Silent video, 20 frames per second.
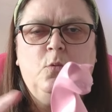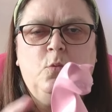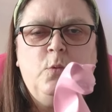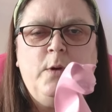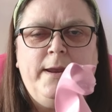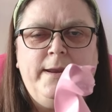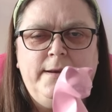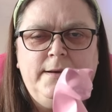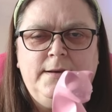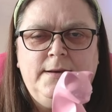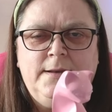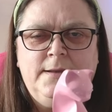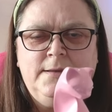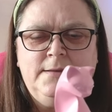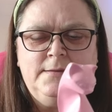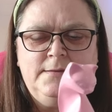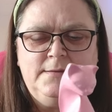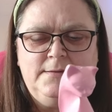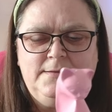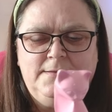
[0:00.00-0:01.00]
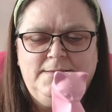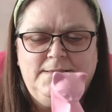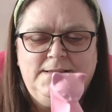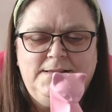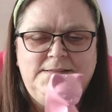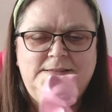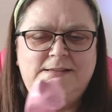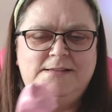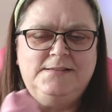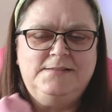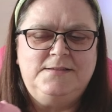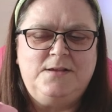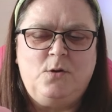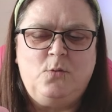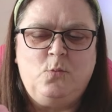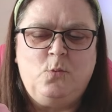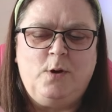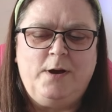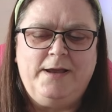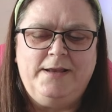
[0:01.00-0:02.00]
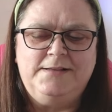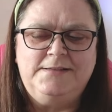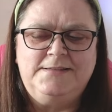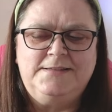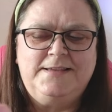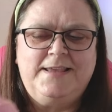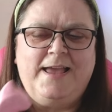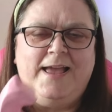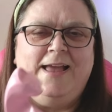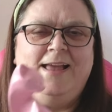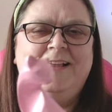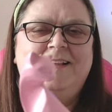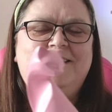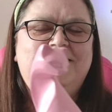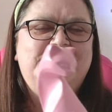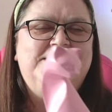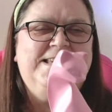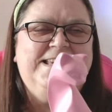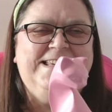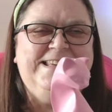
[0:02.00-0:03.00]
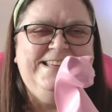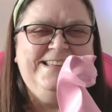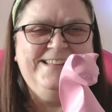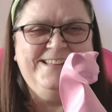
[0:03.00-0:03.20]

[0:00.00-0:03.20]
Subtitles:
When this is a white cat.